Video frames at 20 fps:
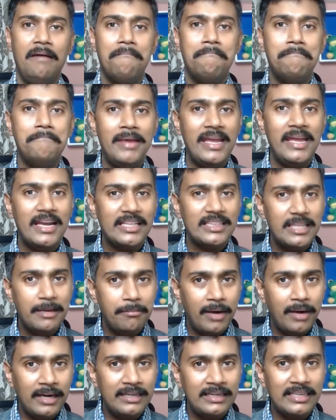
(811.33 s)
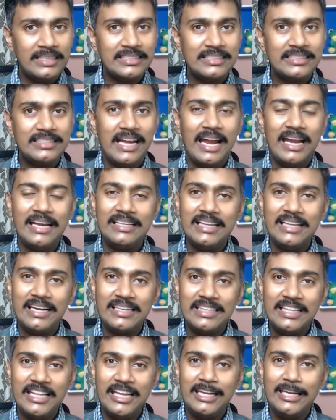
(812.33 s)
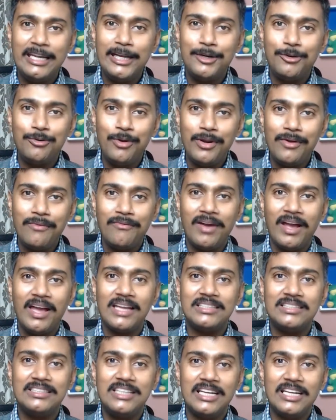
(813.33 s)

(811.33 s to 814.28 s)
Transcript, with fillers: Make them understand that they need to invest